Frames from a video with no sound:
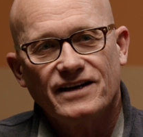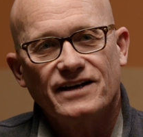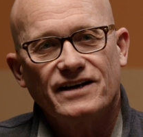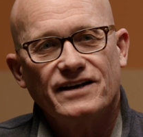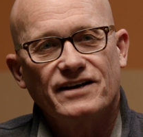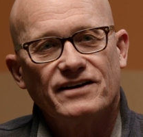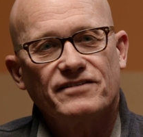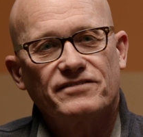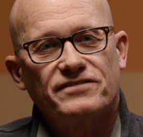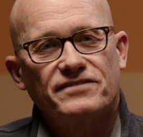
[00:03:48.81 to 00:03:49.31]

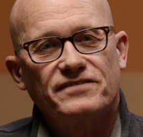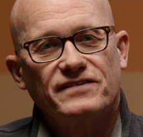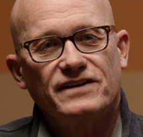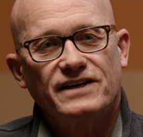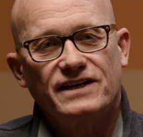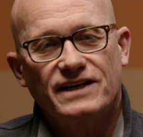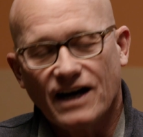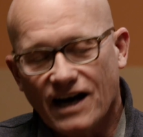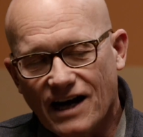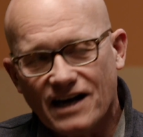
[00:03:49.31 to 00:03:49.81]
if
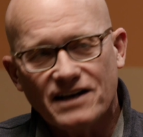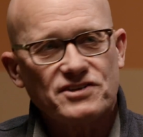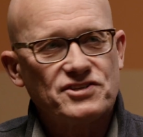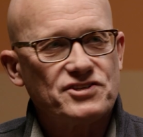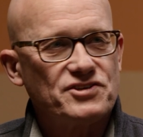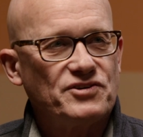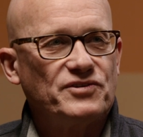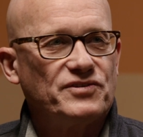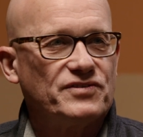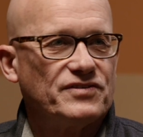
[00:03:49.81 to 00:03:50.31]
God
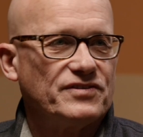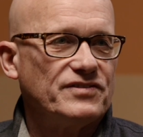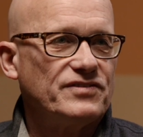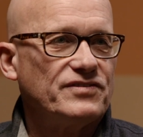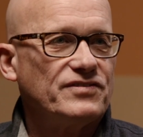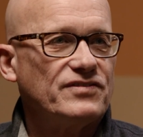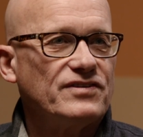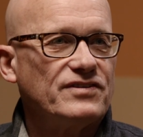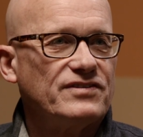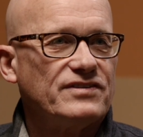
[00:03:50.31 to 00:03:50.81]

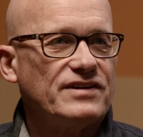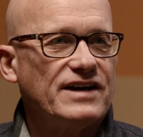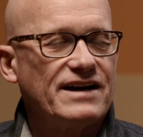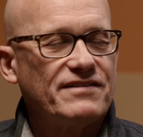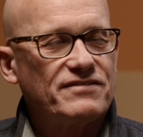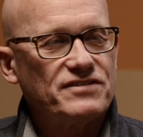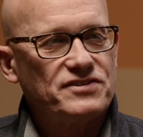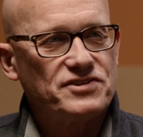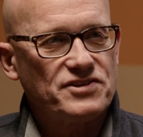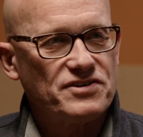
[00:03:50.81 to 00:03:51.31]
chooses to have
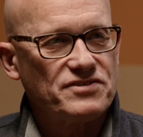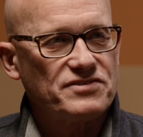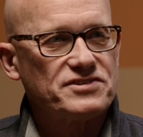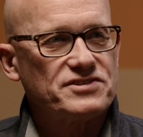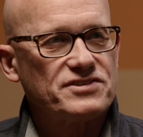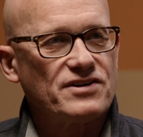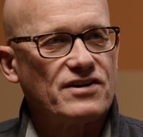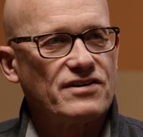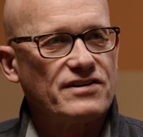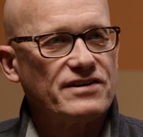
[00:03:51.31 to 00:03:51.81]
a church
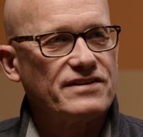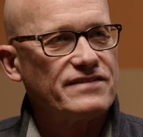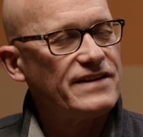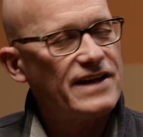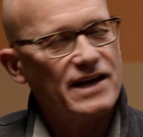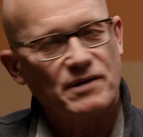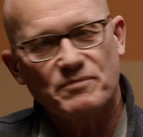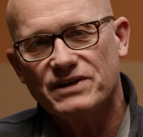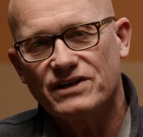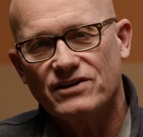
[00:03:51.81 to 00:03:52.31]
started,
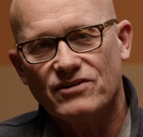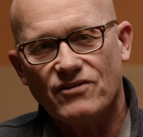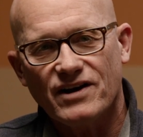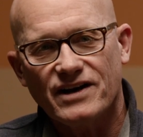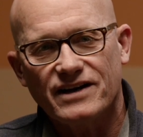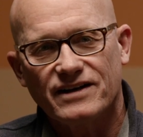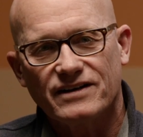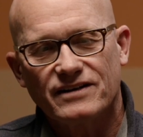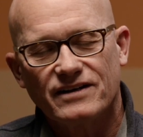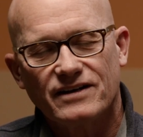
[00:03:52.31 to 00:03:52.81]
that'd be
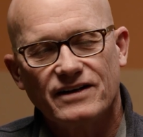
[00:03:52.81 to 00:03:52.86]
great.